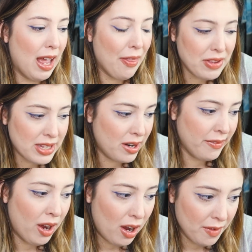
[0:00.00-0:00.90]
at the center
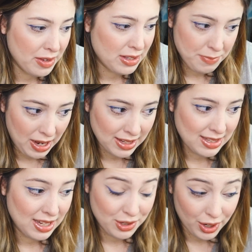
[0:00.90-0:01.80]
of all this
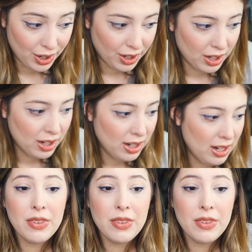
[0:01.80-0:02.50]
mess is her.